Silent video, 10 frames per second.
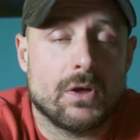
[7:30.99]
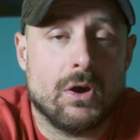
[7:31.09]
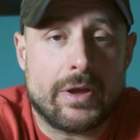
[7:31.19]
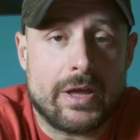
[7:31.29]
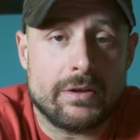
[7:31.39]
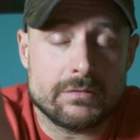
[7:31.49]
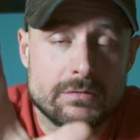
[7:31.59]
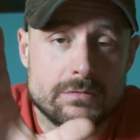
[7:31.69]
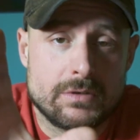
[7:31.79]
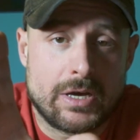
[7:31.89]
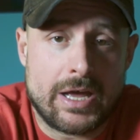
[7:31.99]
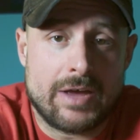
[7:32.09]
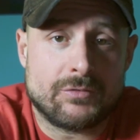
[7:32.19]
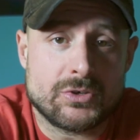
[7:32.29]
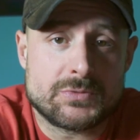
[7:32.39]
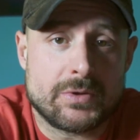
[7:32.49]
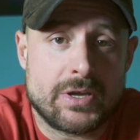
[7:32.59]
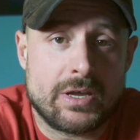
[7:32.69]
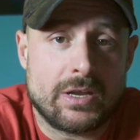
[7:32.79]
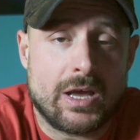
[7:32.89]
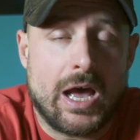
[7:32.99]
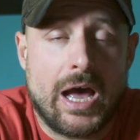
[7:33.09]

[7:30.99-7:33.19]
Okay, I have to explain.